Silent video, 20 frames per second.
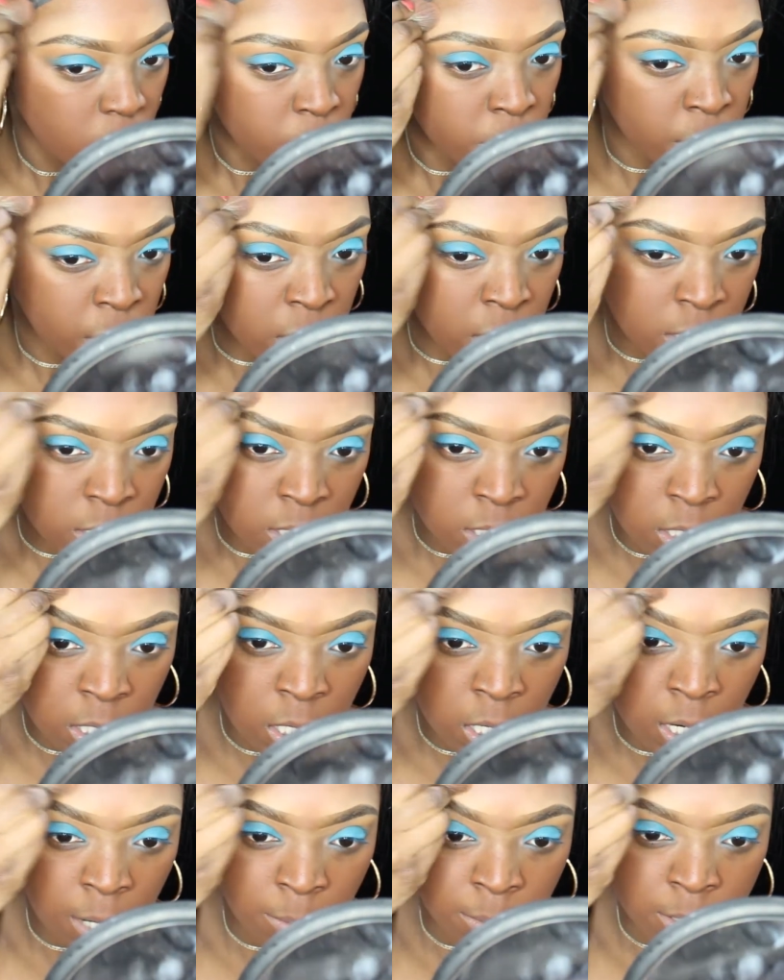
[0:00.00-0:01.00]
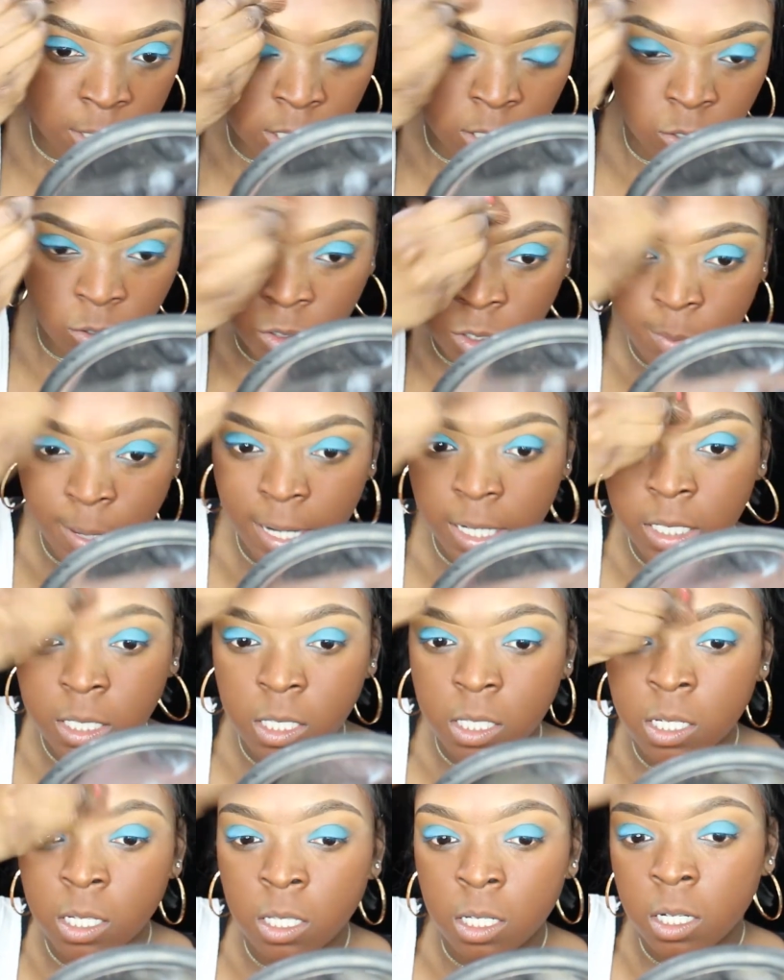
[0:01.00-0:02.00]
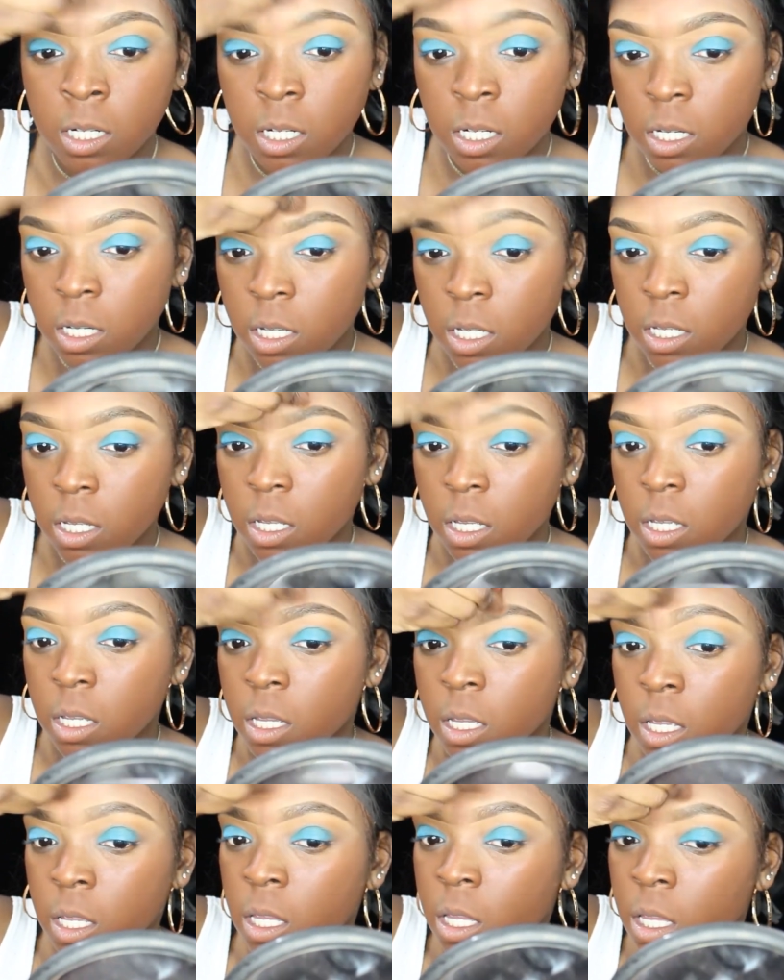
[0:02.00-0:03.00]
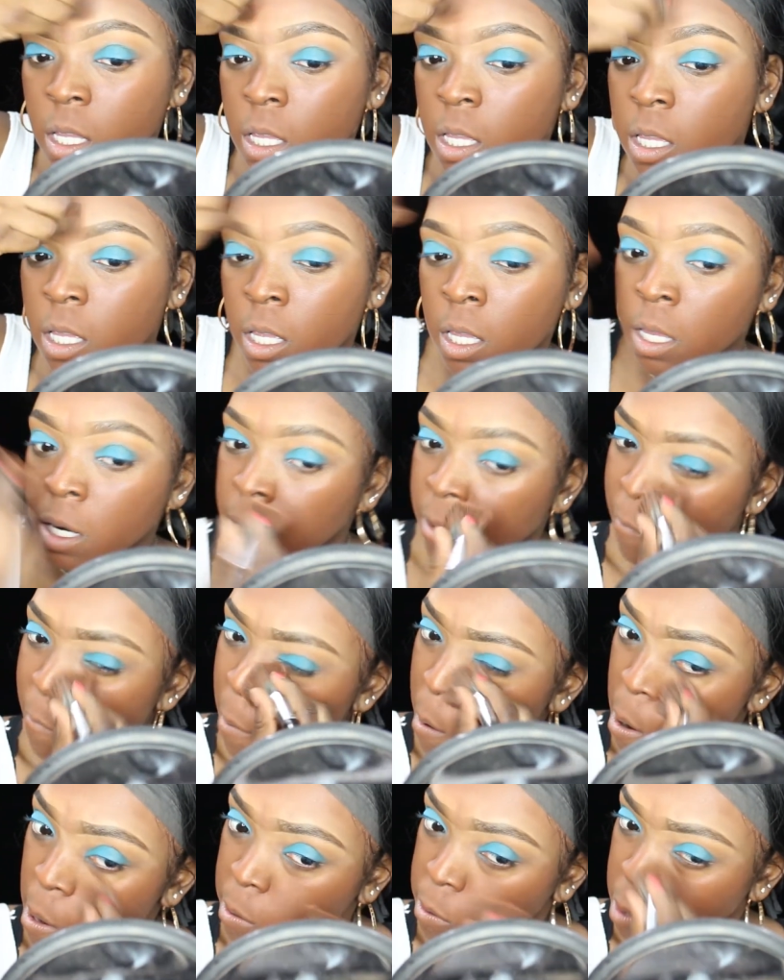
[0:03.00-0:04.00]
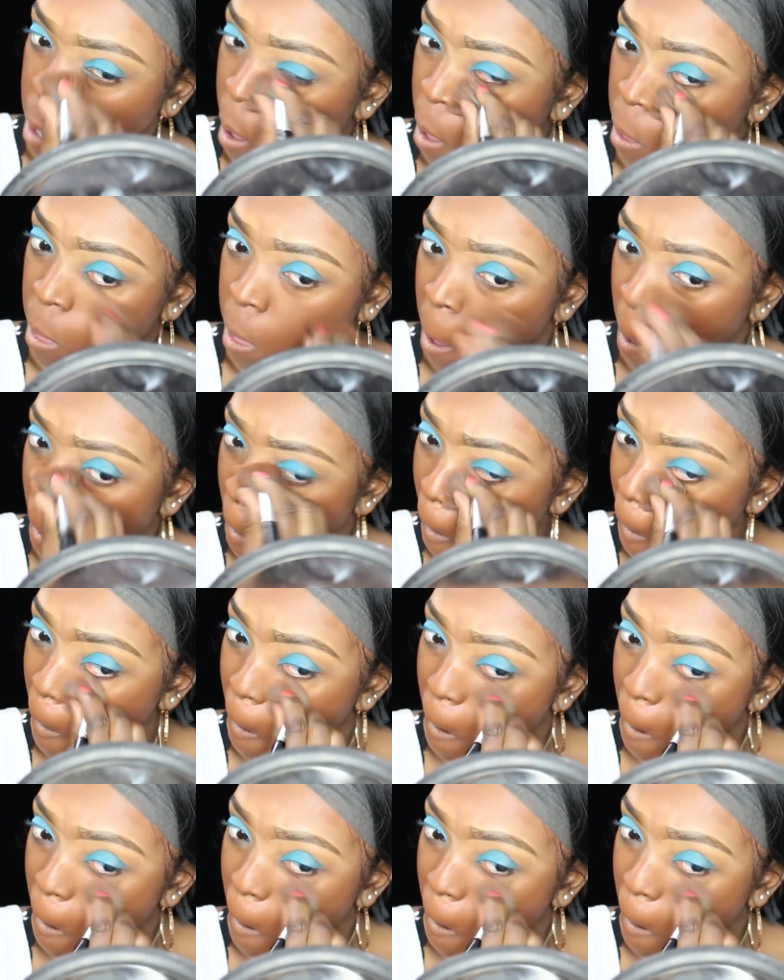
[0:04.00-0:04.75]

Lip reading: Because then I'm gonna just use my concealer and even this all out.